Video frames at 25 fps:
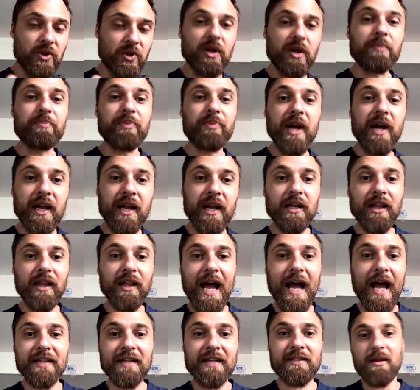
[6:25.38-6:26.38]
you could break a
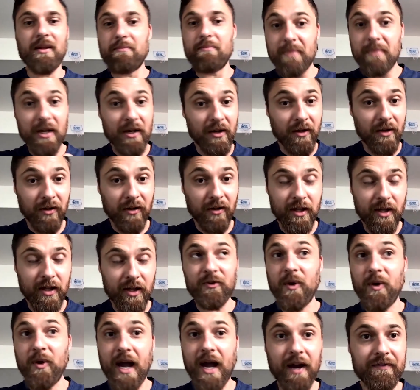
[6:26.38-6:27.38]
glass in the middle
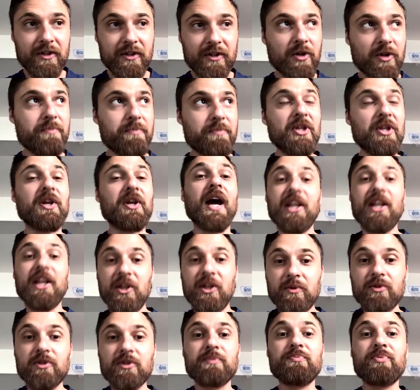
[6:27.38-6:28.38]
if you have to, but you got to
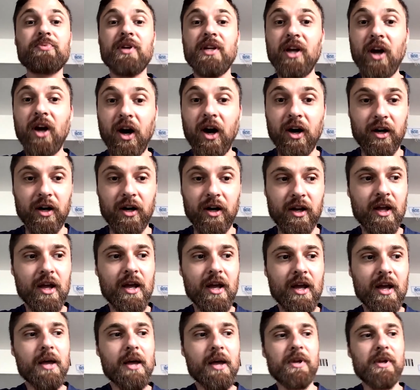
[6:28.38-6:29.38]
use pretty hard.
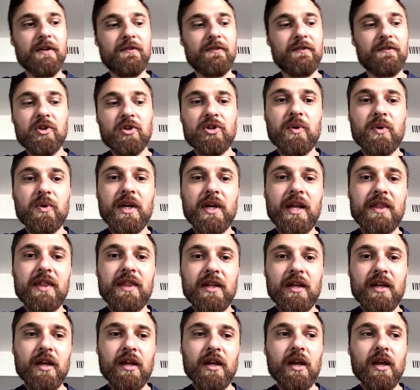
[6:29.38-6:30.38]
But if you do it in
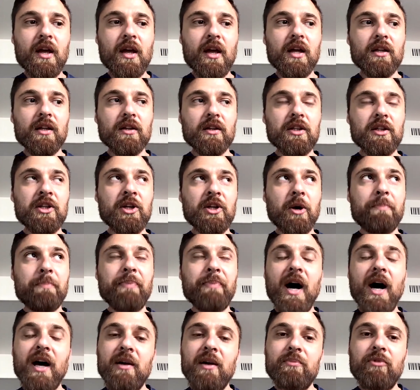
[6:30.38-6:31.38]
the, you know,
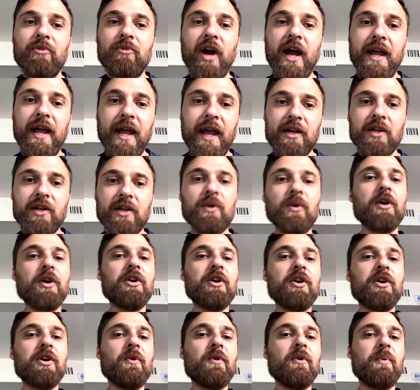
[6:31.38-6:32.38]
bottom right-hand
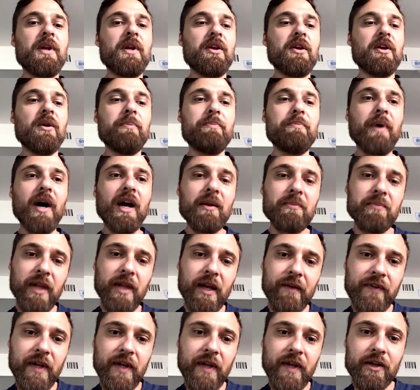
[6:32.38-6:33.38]
corner of a window, bottom
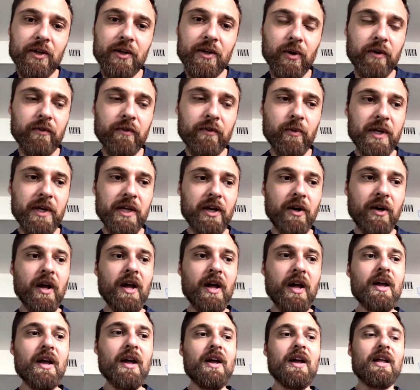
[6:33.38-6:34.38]
left-hand corner of a window,
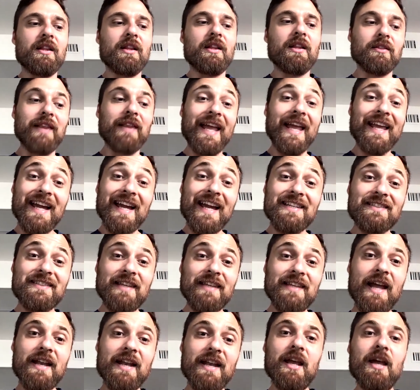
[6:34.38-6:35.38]
like I
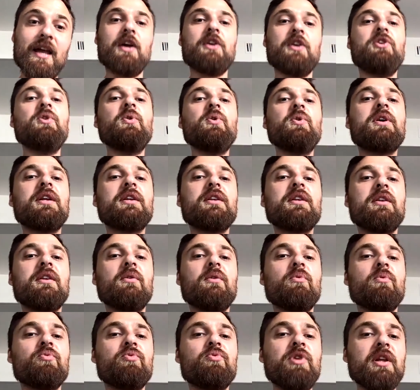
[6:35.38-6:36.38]
said, you could
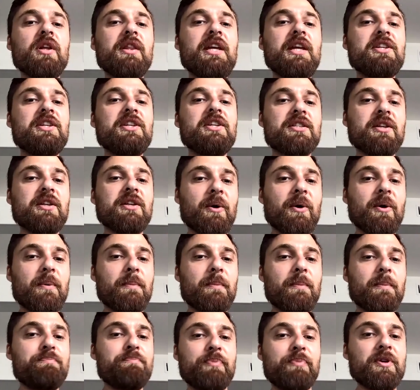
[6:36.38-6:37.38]
really just go
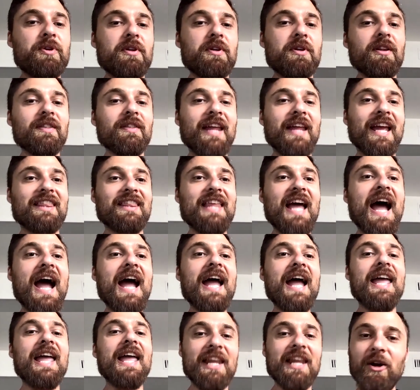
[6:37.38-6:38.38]
like
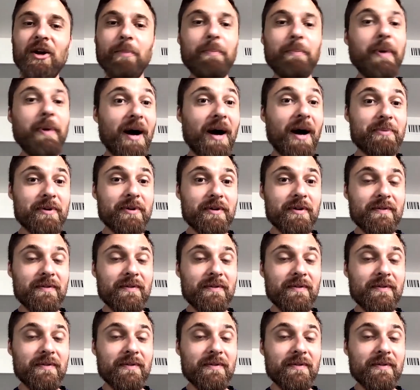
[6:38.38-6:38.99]
that and it'll pop.